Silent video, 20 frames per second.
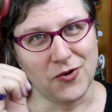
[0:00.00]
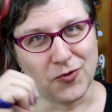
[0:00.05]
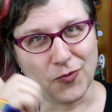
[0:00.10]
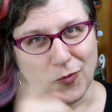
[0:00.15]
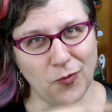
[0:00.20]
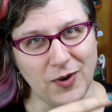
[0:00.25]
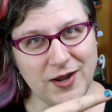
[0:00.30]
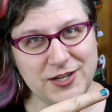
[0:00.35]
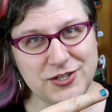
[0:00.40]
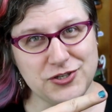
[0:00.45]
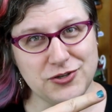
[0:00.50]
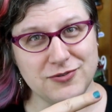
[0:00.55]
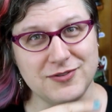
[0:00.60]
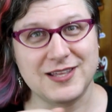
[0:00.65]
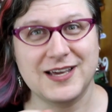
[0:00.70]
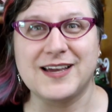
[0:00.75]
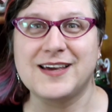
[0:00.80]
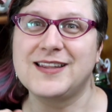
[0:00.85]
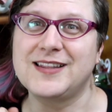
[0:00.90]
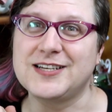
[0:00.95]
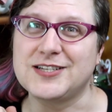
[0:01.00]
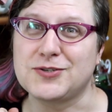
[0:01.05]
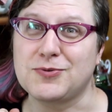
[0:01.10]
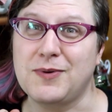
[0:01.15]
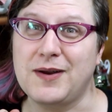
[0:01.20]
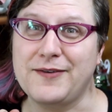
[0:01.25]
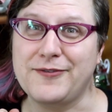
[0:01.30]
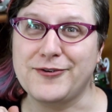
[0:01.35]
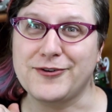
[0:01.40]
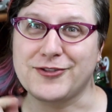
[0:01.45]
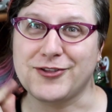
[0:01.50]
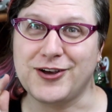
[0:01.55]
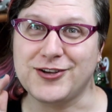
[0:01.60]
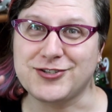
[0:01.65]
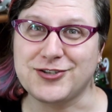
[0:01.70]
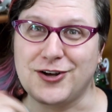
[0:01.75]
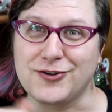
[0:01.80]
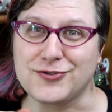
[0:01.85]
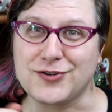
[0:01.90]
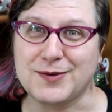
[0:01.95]
What did you think of this? Whatever your
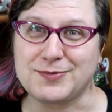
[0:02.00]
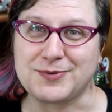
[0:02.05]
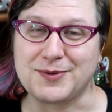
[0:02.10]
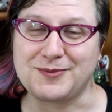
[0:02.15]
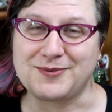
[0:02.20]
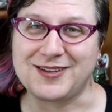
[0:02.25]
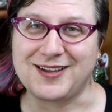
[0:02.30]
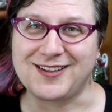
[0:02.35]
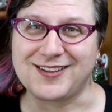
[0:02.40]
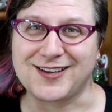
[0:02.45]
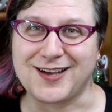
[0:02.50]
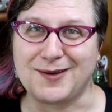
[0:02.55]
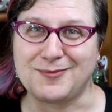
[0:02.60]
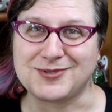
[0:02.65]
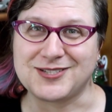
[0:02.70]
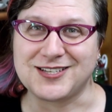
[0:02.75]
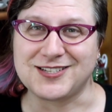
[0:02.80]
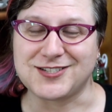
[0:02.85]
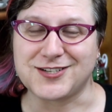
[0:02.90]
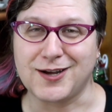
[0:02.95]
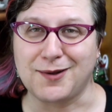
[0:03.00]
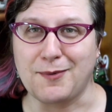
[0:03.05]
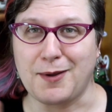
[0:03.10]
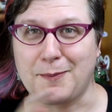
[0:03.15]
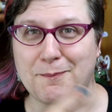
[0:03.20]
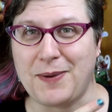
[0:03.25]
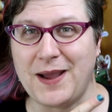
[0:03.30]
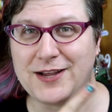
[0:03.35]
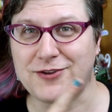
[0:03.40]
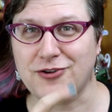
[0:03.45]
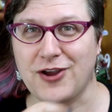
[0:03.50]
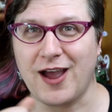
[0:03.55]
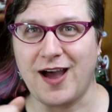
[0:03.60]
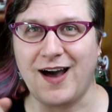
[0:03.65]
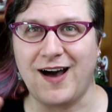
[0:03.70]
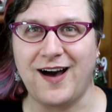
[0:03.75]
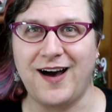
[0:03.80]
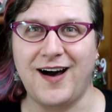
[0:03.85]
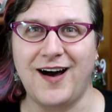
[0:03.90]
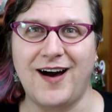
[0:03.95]
thoughts are, drop something down in the comments. Let's talk about it.
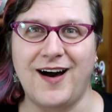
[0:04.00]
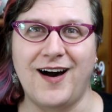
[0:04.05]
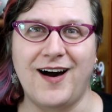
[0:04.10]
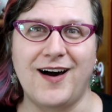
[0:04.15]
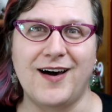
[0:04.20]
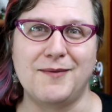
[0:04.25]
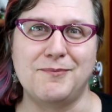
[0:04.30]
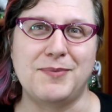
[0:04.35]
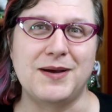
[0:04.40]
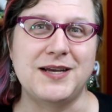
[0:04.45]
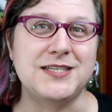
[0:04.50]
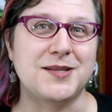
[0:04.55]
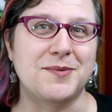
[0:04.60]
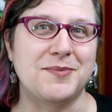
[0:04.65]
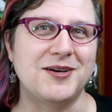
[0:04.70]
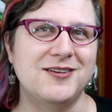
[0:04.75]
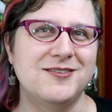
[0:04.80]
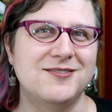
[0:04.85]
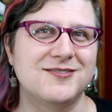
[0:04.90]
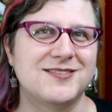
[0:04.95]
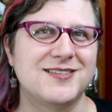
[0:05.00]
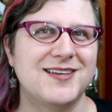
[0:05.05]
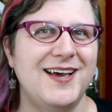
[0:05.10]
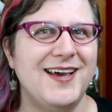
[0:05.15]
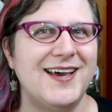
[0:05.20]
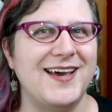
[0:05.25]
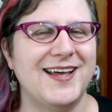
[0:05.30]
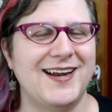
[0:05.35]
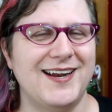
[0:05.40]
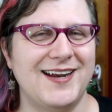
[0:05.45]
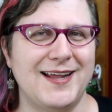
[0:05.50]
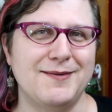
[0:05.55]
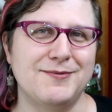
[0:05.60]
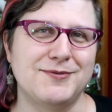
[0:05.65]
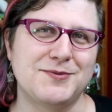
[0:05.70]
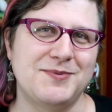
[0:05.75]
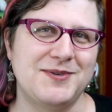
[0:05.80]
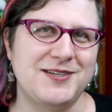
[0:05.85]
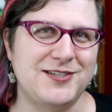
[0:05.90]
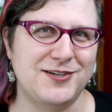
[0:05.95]
Patreon pays the bills and
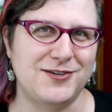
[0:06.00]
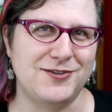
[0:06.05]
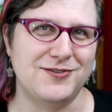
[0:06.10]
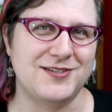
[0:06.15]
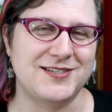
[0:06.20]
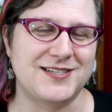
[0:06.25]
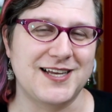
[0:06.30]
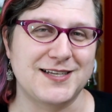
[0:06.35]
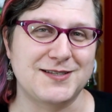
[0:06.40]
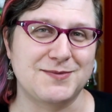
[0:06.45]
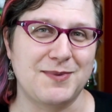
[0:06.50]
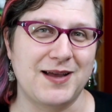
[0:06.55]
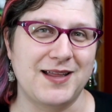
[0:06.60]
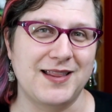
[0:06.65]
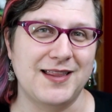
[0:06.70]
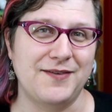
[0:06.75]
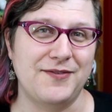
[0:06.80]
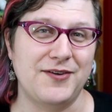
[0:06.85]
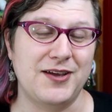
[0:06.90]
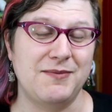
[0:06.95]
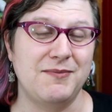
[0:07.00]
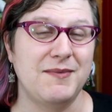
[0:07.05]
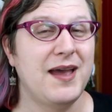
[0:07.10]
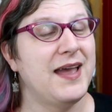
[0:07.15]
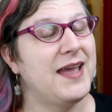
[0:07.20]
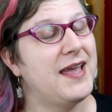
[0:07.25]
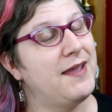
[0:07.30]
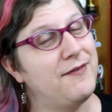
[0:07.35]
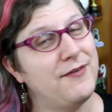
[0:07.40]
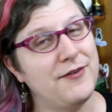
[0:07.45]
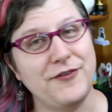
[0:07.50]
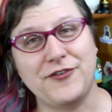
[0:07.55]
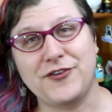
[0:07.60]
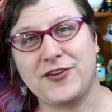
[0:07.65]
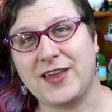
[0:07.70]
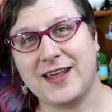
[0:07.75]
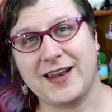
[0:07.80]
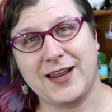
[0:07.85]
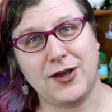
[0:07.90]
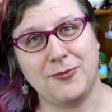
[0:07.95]
enables me to do this as my living. Even if you
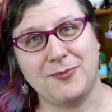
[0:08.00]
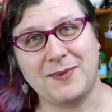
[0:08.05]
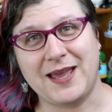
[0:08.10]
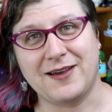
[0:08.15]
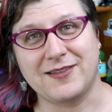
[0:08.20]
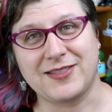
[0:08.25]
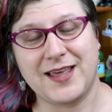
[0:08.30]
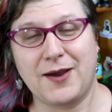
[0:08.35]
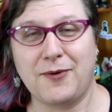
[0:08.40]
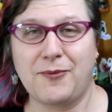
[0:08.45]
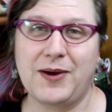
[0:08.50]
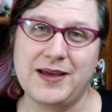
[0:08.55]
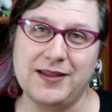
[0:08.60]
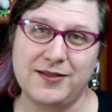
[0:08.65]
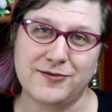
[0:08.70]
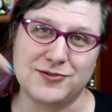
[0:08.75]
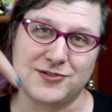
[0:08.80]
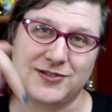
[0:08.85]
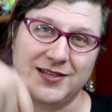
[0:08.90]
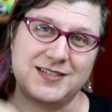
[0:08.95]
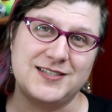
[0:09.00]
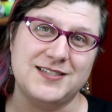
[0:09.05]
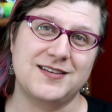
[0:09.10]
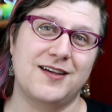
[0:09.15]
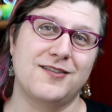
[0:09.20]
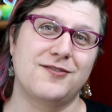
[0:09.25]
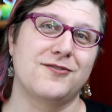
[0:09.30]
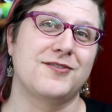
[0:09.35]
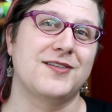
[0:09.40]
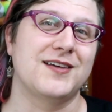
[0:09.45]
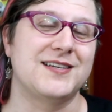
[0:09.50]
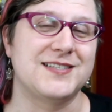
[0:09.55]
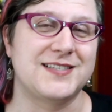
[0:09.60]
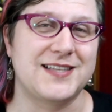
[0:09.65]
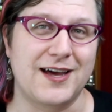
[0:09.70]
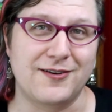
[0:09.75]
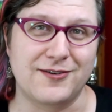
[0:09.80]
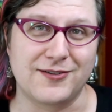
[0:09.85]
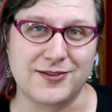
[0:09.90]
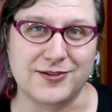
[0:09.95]
can't help me out that way, there's links to other things
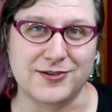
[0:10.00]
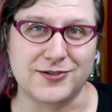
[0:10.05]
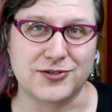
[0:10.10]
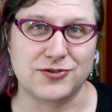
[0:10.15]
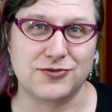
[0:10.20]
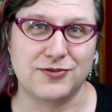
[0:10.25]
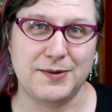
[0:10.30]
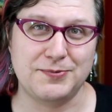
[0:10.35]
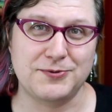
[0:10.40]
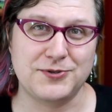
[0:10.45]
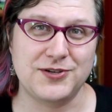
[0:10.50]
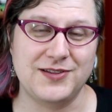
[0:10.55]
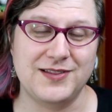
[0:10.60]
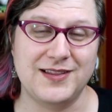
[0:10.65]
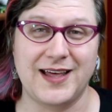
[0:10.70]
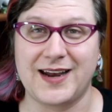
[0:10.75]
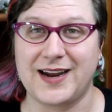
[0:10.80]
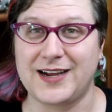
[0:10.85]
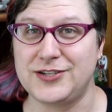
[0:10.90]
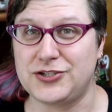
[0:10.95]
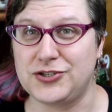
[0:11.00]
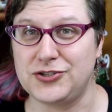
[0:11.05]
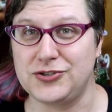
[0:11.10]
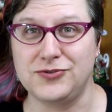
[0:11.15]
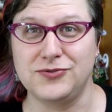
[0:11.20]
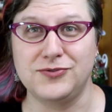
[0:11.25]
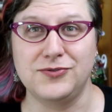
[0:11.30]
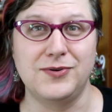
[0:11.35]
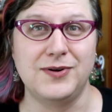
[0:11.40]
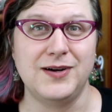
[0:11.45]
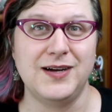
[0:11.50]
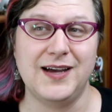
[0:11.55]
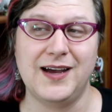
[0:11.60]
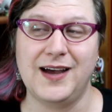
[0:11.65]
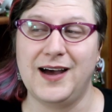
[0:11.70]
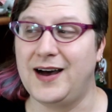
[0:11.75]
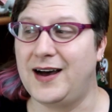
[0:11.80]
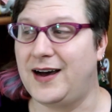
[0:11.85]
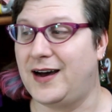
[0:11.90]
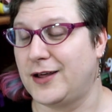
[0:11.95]
down in the description that I do,
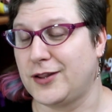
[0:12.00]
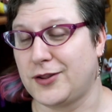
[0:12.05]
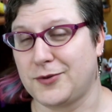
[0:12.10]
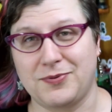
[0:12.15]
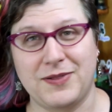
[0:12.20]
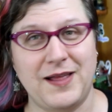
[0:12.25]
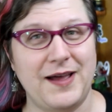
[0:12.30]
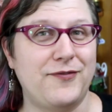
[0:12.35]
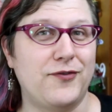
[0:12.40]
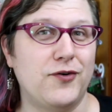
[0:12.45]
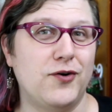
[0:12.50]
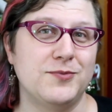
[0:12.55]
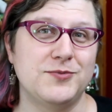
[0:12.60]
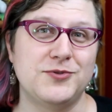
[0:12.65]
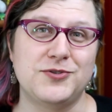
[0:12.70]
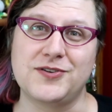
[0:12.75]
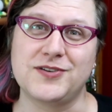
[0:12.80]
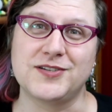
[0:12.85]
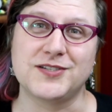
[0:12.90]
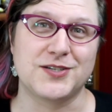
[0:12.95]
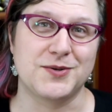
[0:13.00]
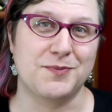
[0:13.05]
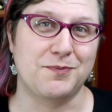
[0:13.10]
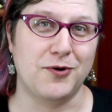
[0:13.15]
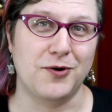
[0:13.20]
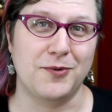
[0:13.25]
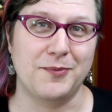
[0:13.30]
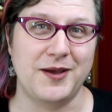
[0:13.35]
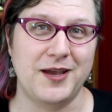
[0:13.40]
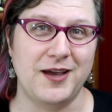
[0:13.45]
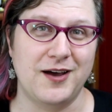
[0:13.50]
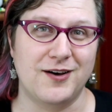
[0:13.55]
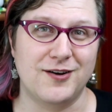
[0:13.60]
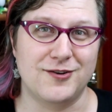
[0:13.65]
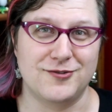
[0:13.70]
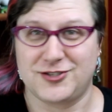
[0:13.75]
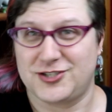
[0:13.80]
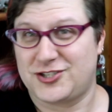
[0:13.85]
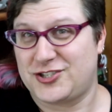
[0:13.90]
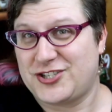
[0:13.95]
uh, other platforms you can support me on,
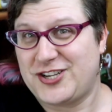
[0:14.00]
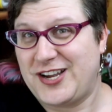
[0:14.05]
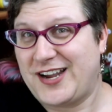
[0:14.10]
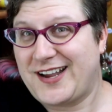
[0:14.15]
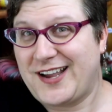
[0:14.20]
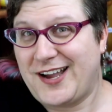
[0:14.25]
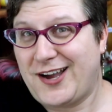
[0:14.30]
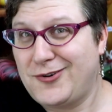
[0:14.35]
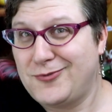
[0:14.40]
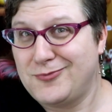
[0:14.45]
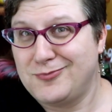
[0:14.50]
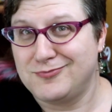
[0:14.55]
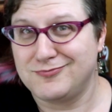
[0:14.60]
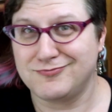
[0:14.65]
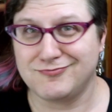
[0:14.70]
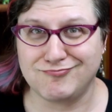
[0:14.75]
or just check out